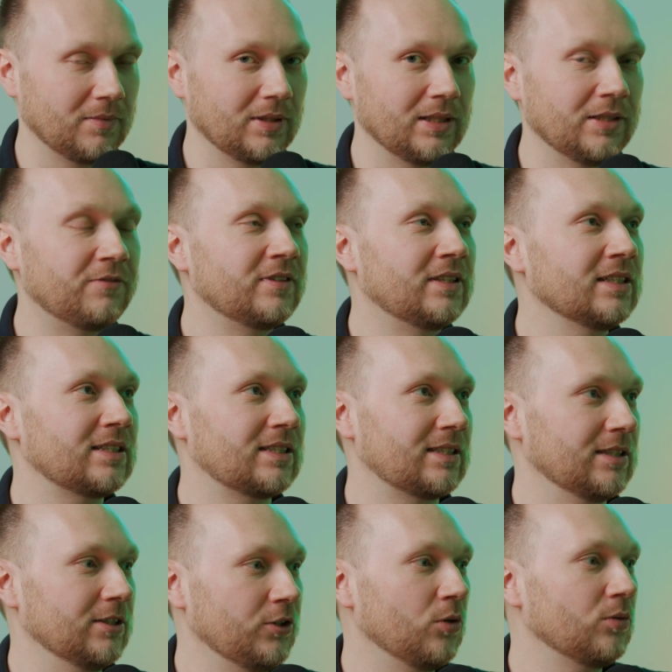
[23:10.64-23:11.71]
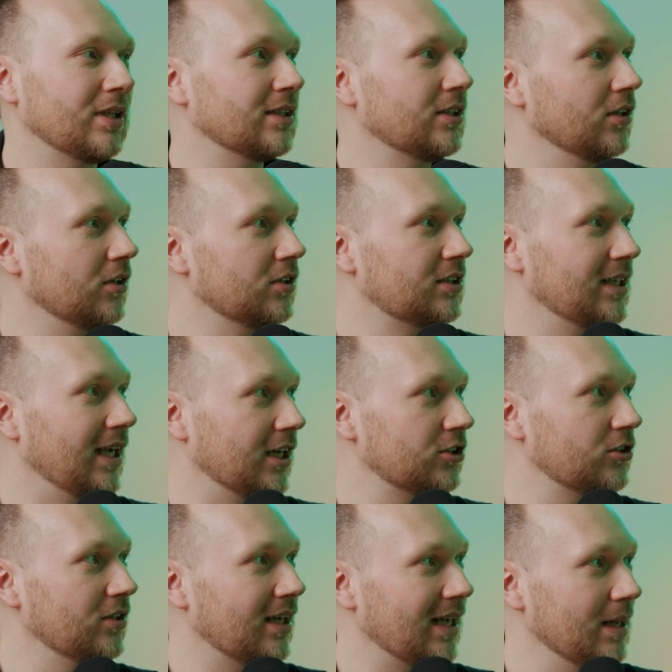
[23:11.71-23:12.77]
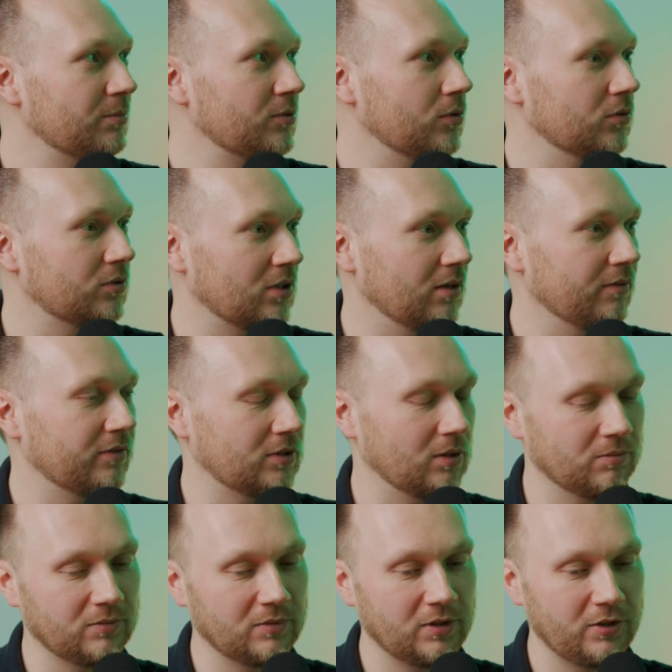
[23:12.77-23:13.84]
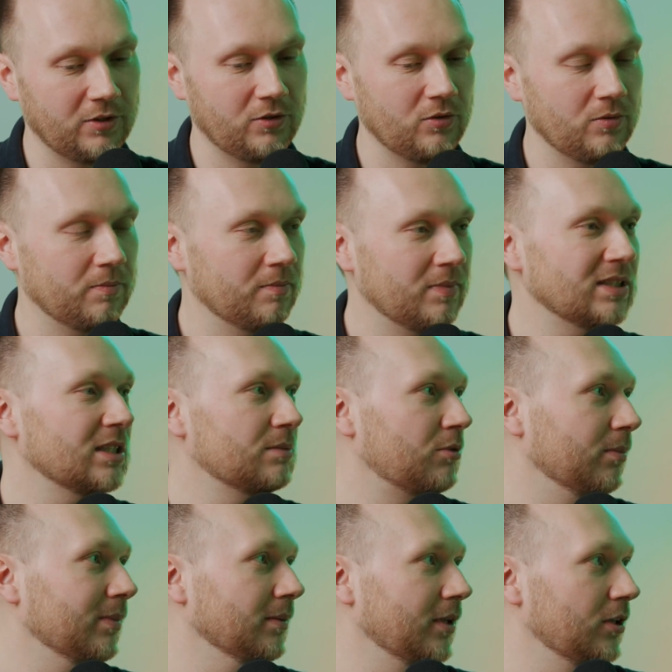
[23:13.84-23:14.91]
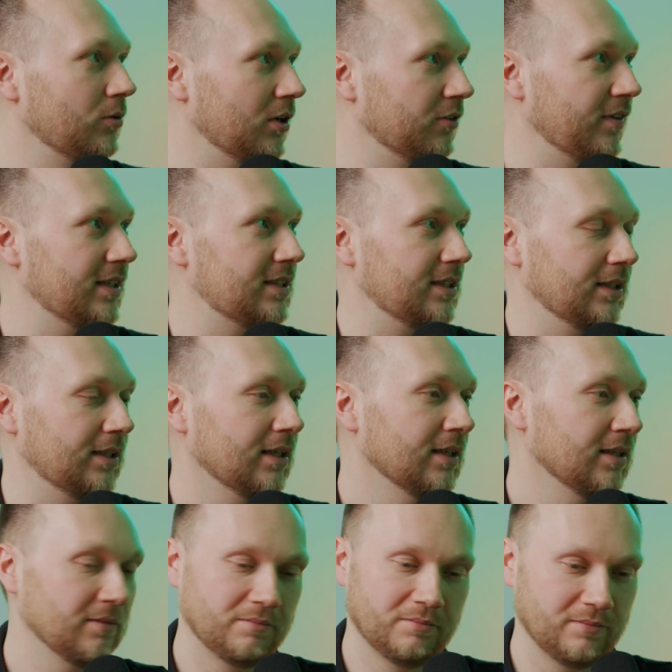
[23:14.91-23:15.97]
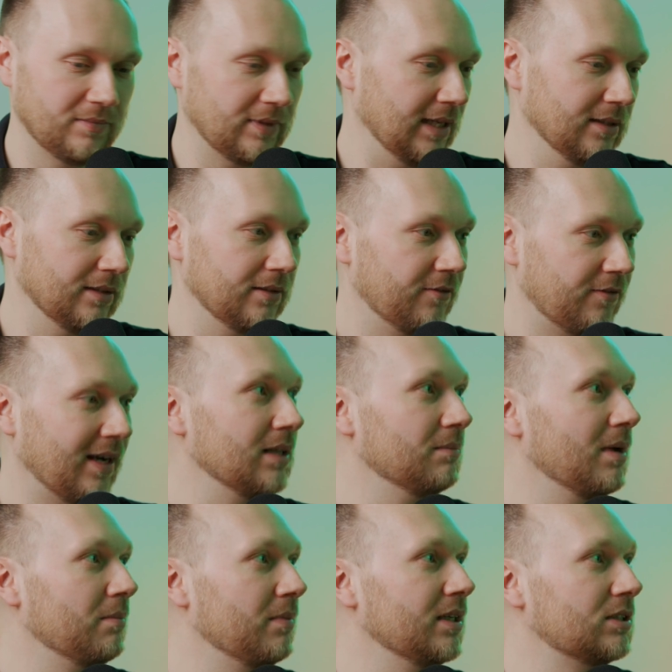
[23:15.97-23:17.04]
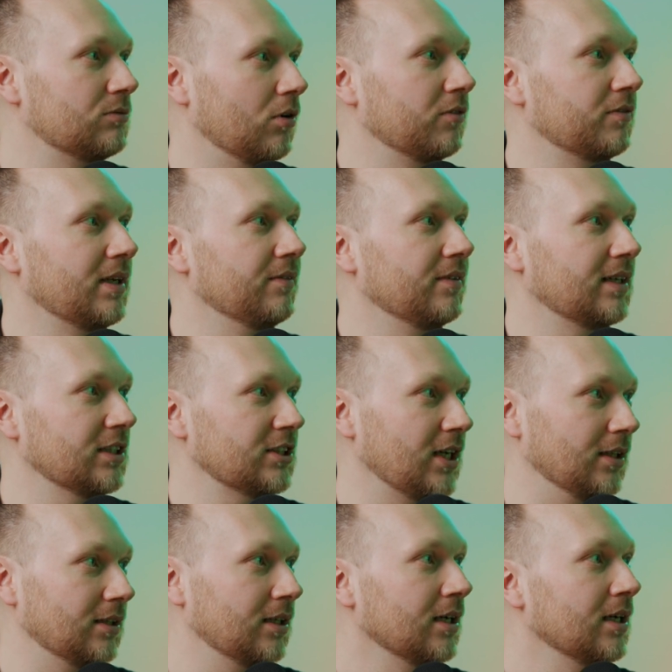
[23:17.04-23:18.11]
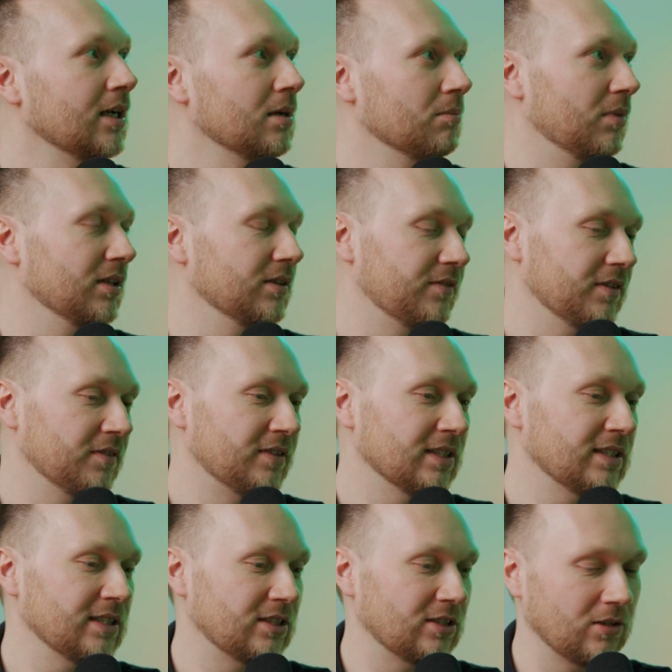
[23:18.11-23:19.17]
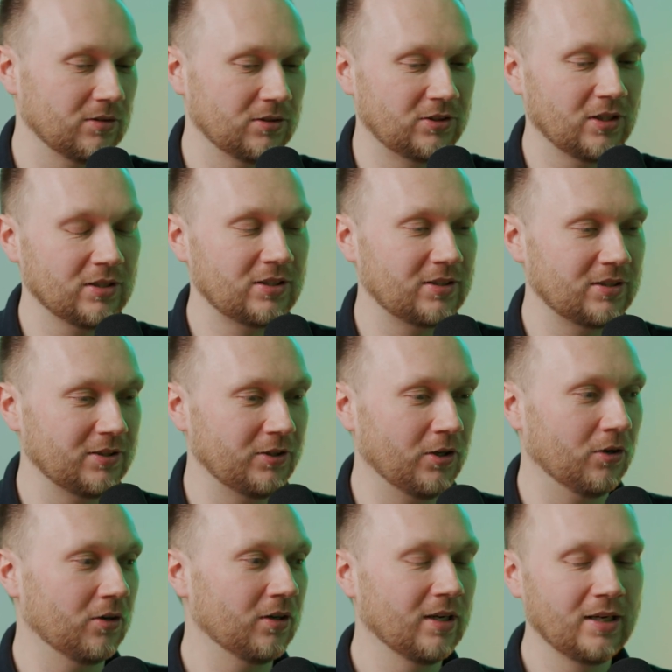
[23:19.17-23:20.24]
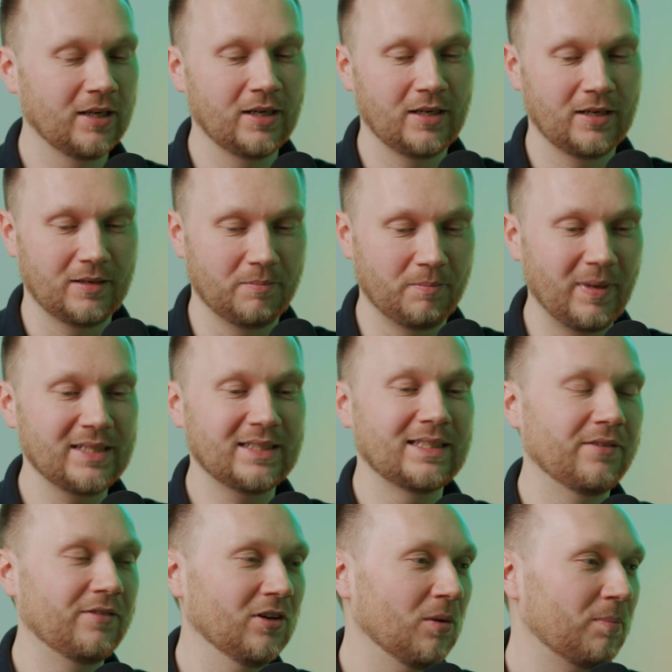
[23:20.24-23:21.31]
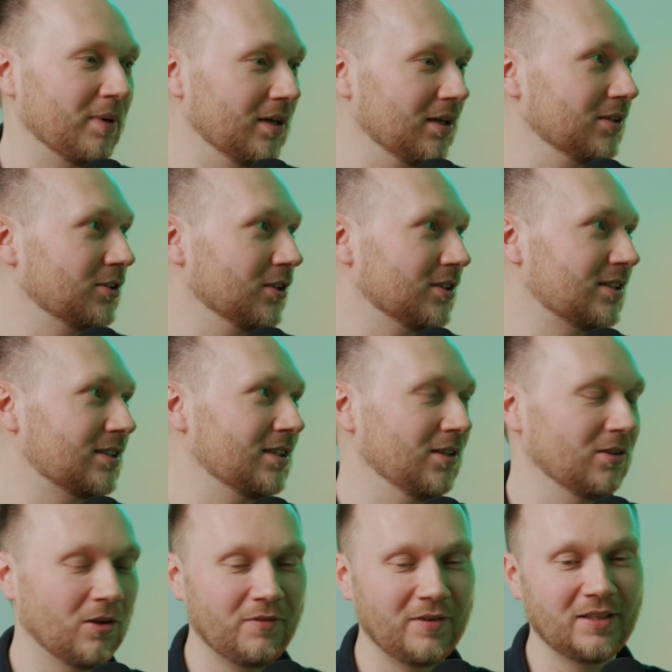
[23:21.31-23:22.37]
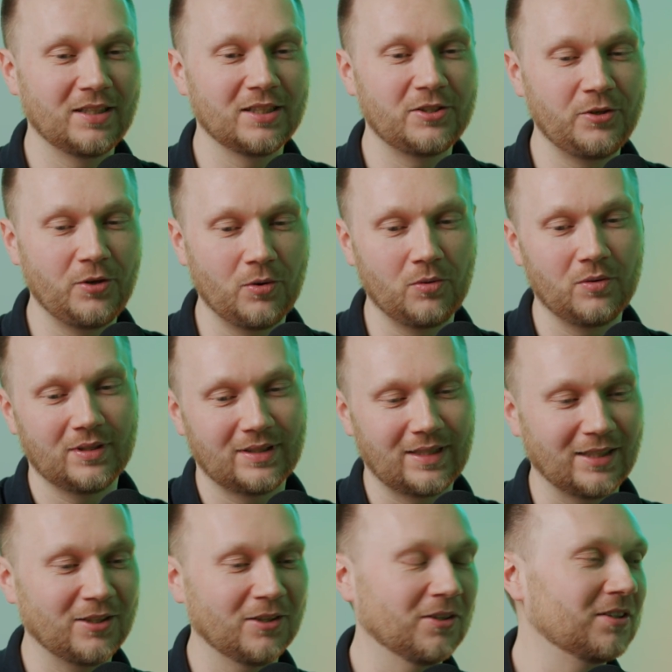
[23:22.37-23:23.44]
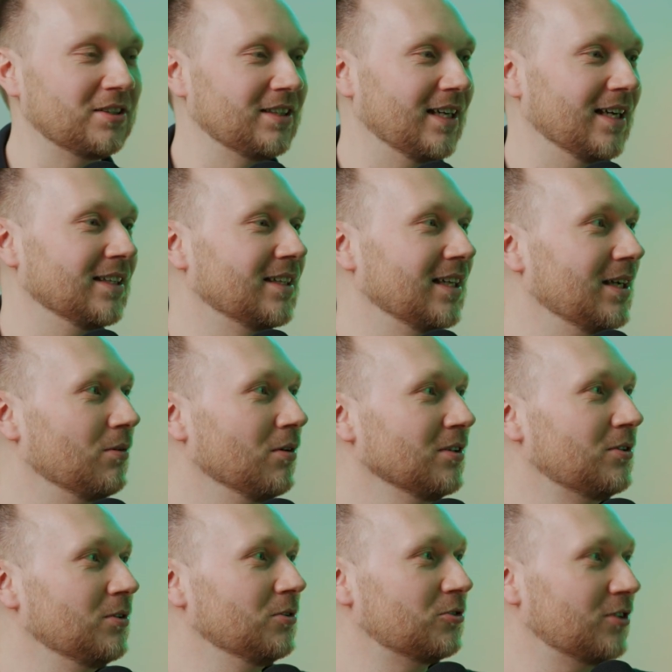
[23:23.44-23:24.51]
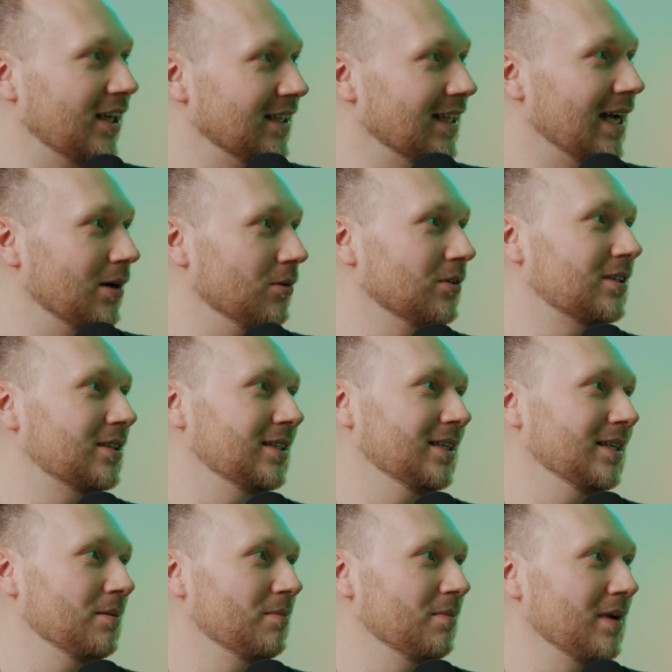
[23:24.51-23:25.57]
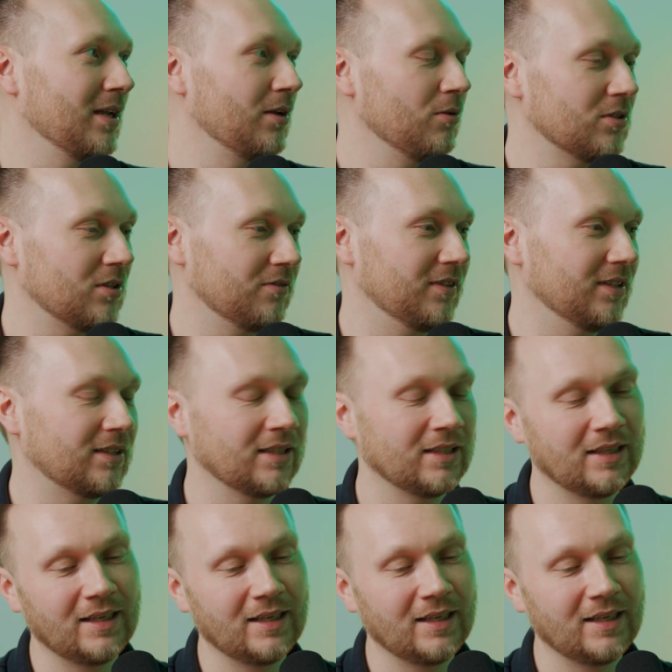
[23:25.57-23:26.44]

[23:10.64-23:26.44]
if this new technology actually helps you solve some business problem that you are facing, then fine, maybe it's worth giving a shot. But if this is just your best developer just loving this new technology and they want to trade out, make use of it,